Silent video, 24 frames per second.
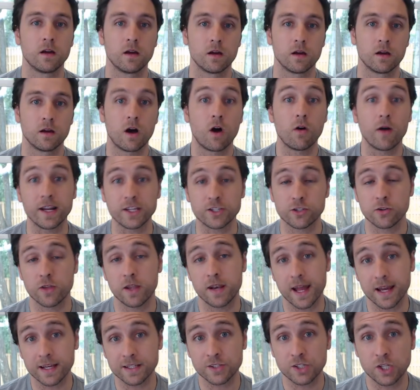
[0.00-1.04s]
All right, so the
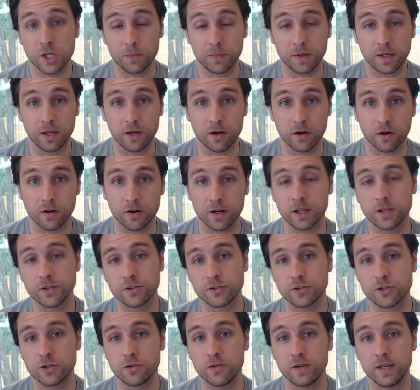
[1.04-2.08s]
next tip here
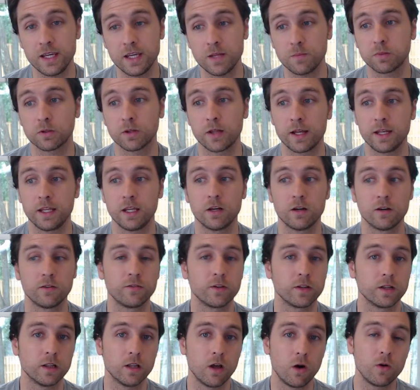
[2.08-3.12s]
is to eat plenty
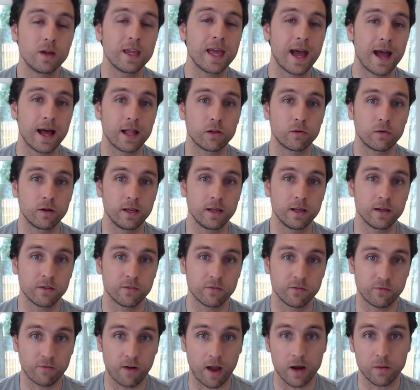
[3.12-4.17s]
of low-calorie,
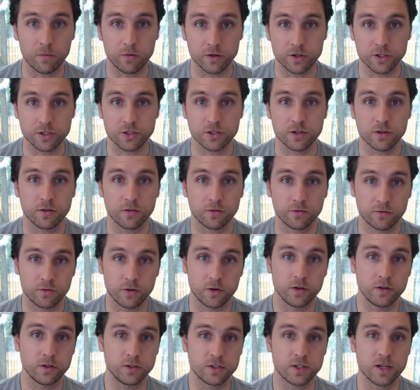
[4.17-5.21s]
fibrous
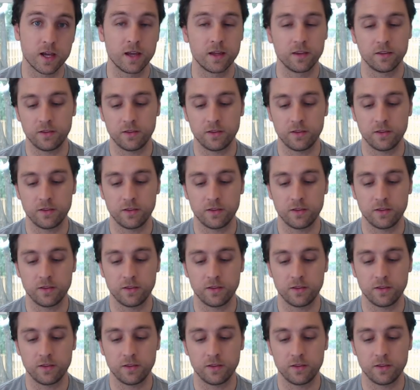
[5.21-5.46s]
foods.